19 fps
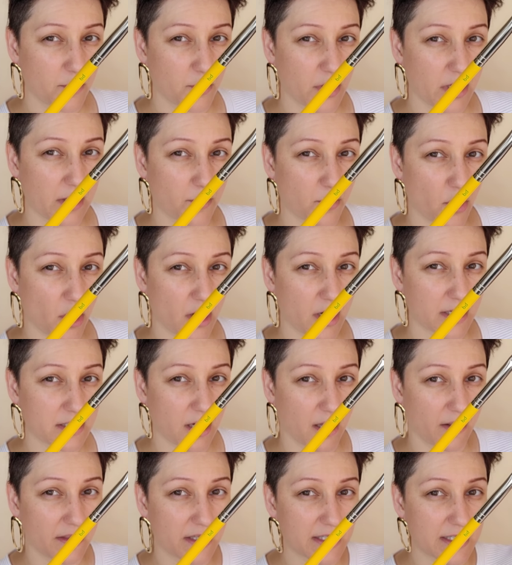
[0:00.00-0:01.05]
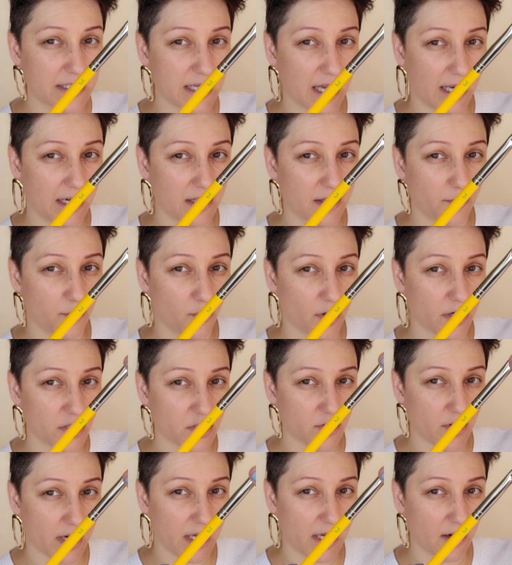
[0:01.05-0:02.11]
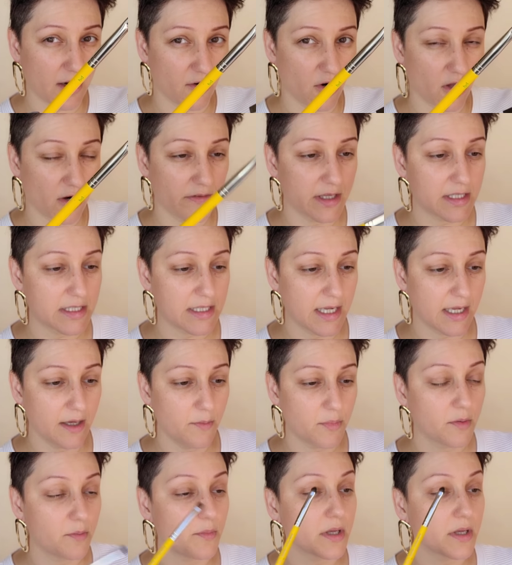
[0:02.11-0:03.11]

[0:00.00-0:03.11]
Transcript: putting the product on the side of the brush right here, not on the tip,